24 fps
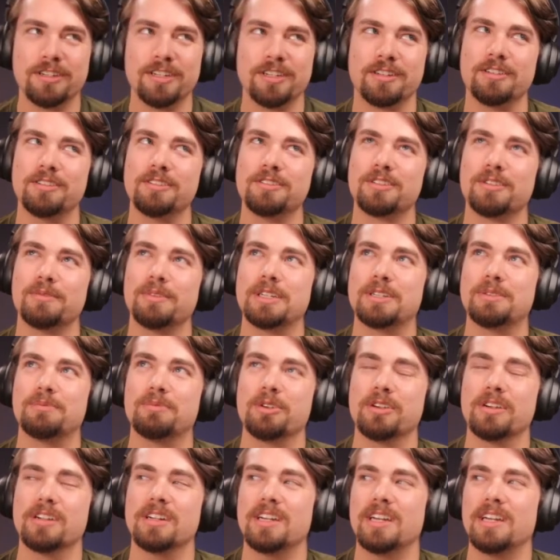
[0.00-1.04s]
You can do so
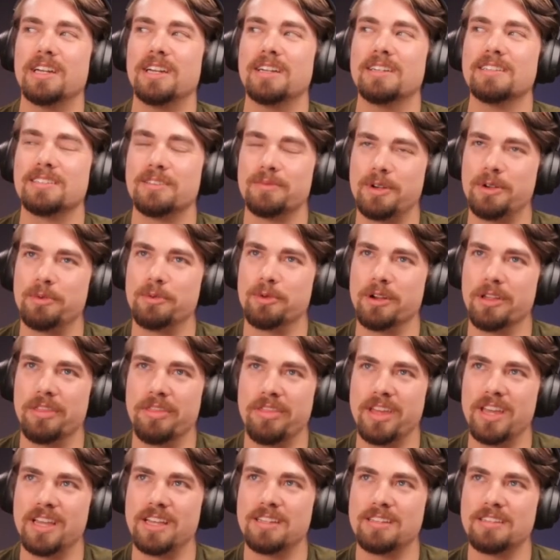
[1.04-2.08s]
many more
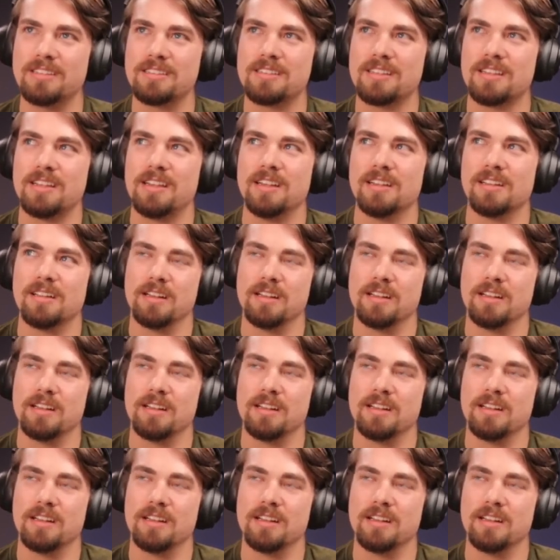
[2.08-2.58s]
things.